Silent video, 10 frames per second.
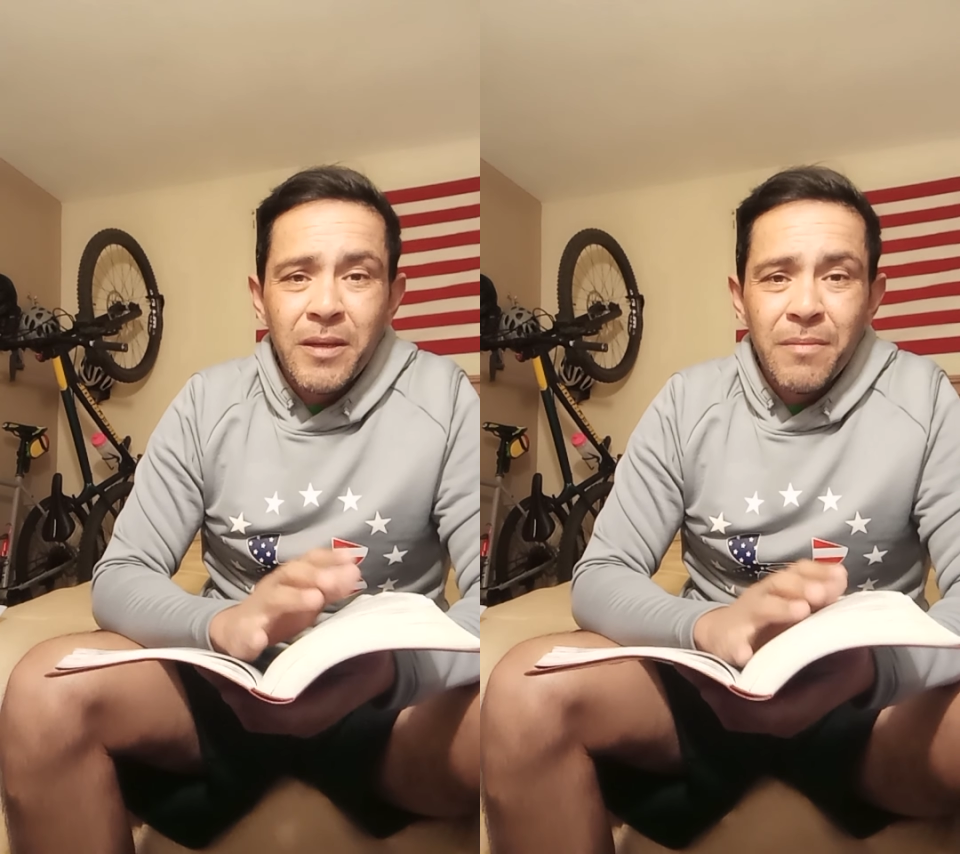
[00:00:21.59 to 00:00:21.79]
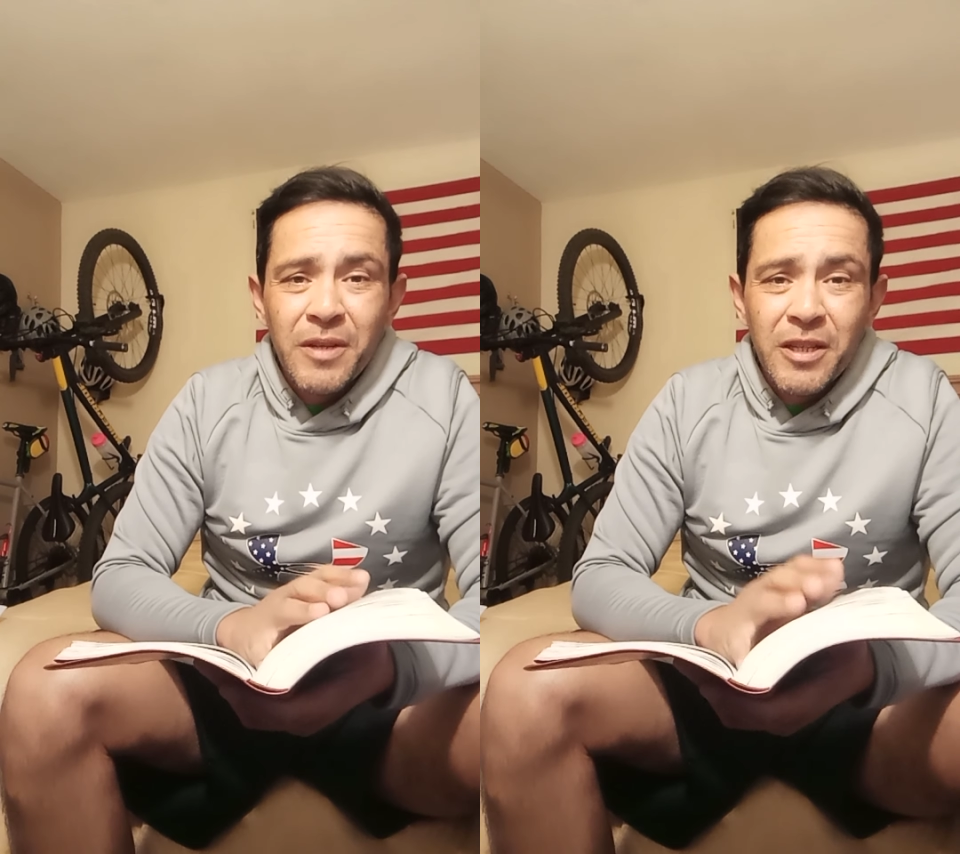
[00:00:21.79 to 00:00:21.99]

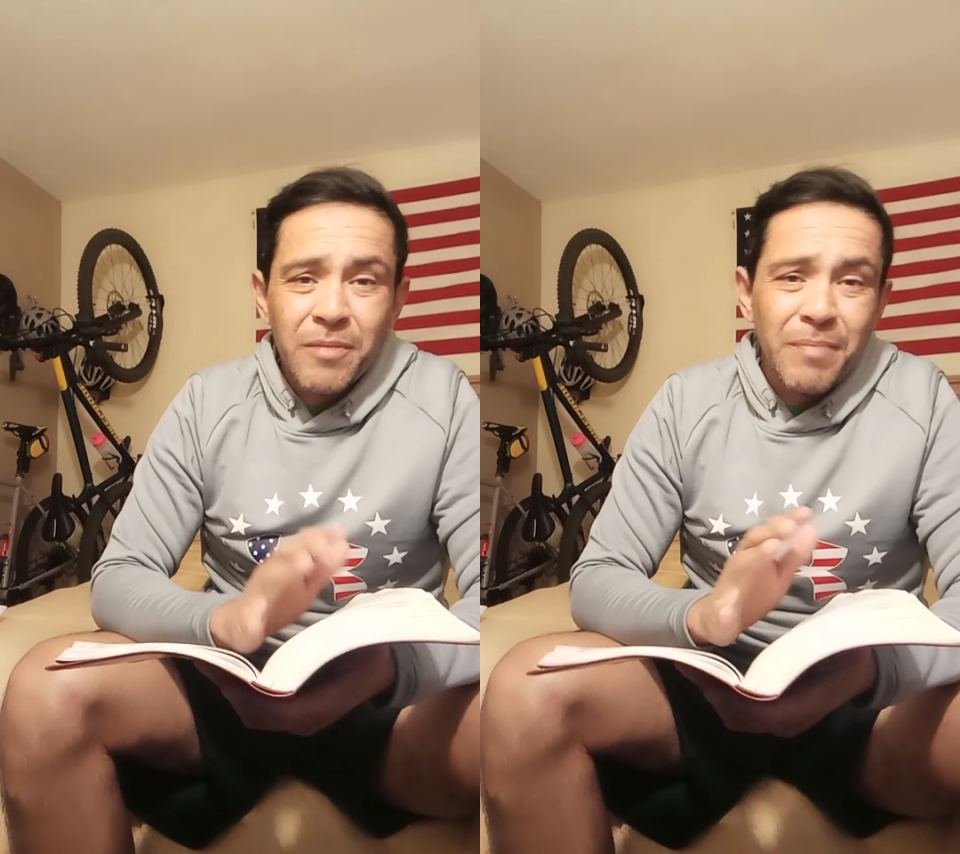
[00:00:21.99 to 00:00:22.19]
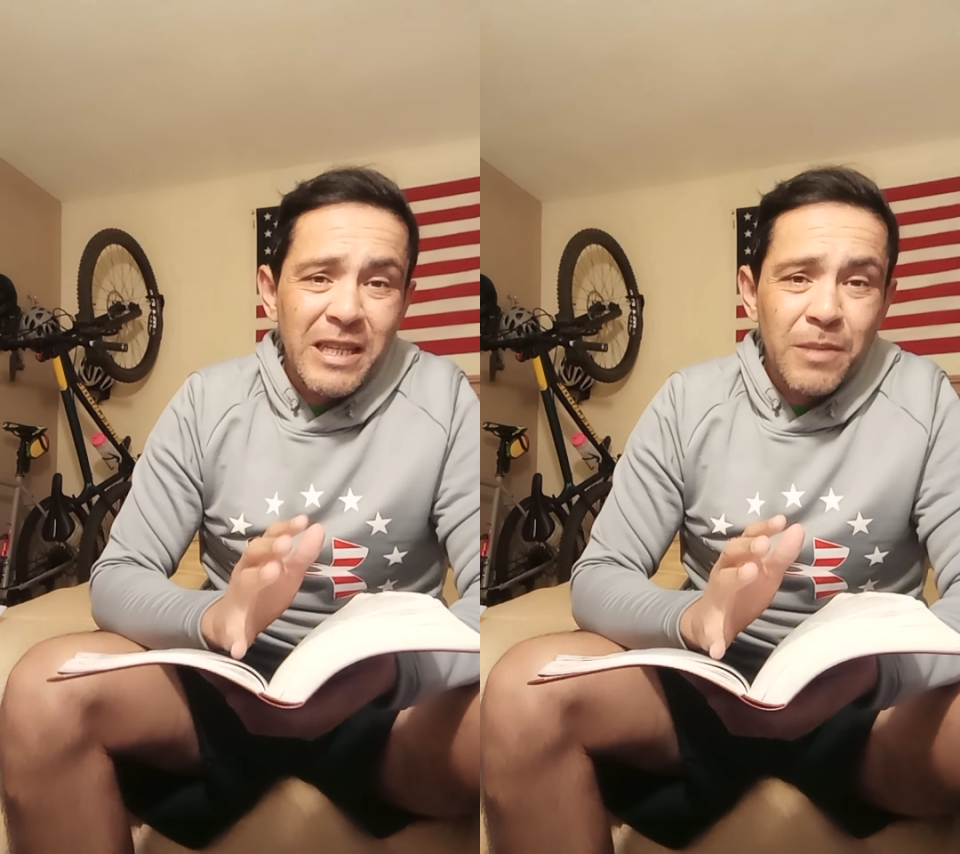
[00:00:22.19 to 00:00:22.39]
Because
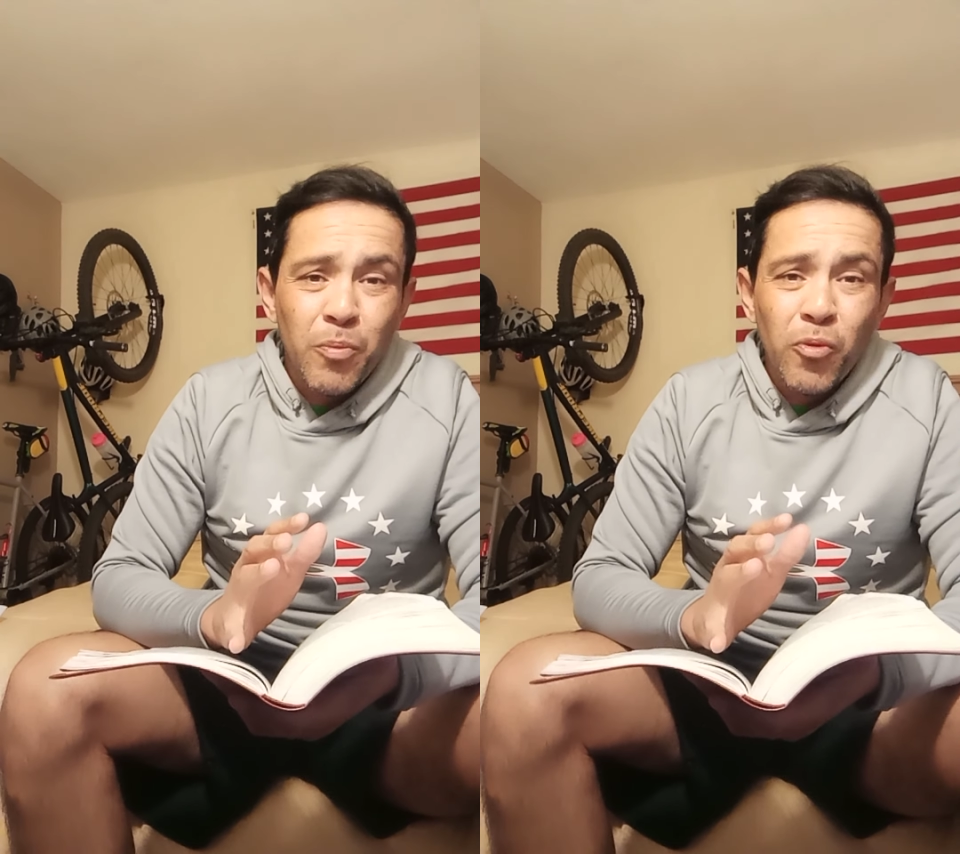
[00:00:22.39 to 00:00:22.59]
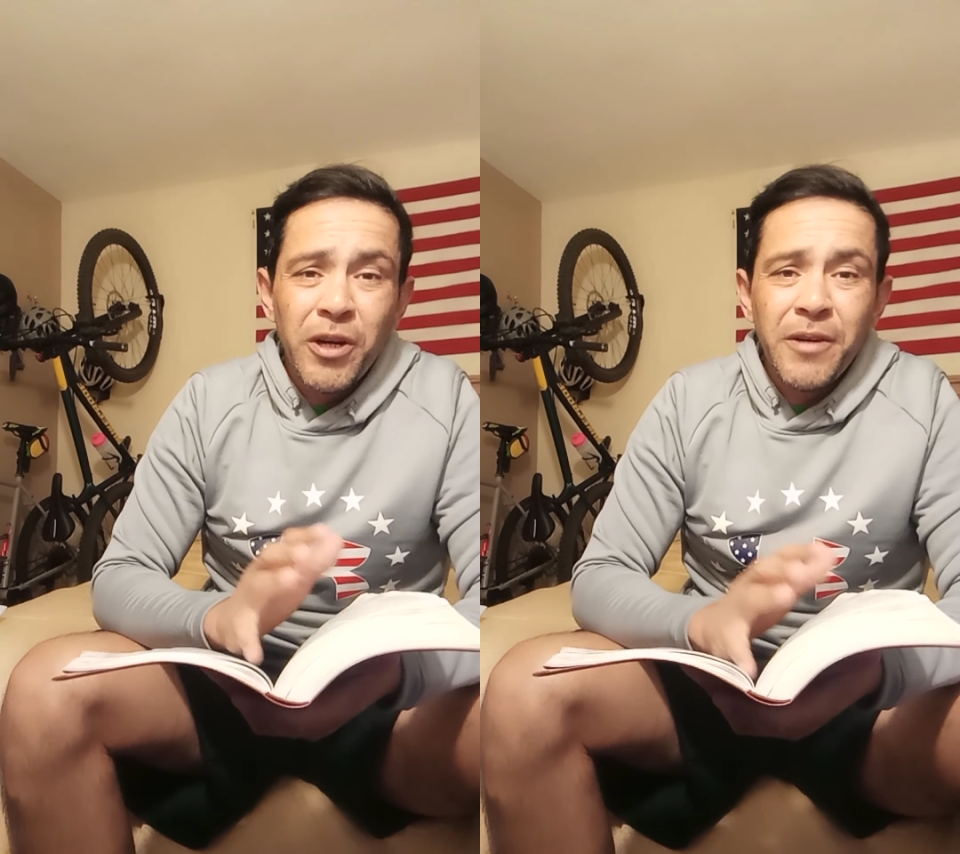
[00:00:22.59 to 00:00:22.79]
my
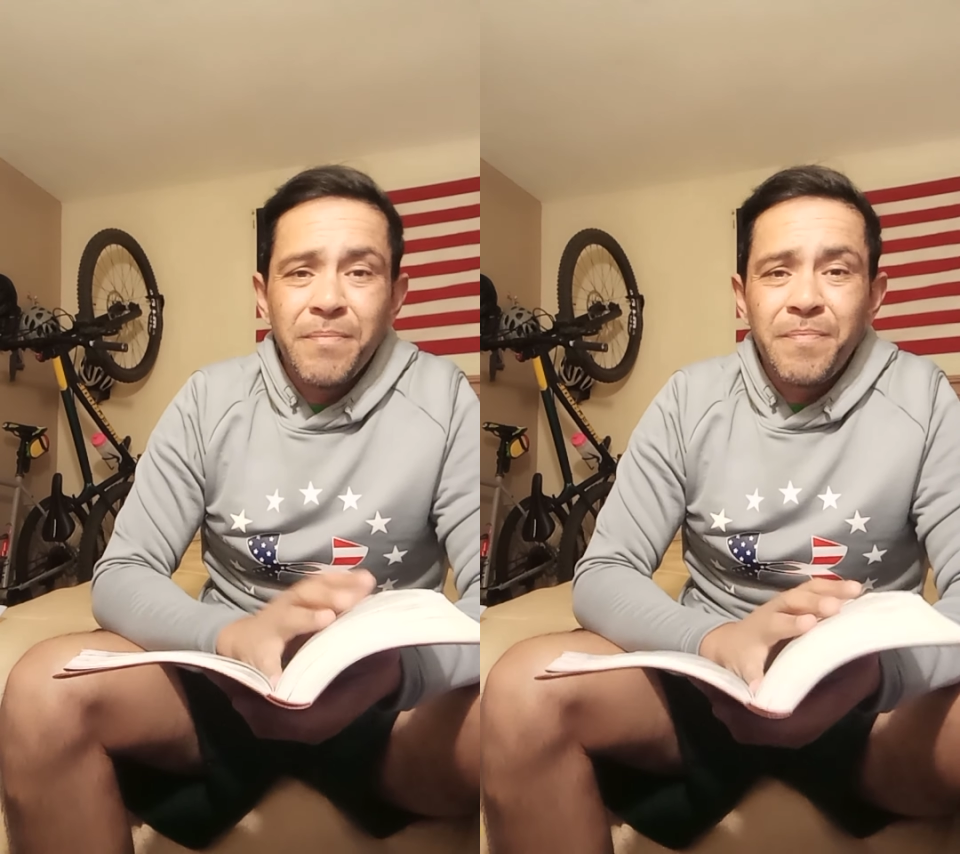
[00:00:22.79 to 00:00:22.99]
sport,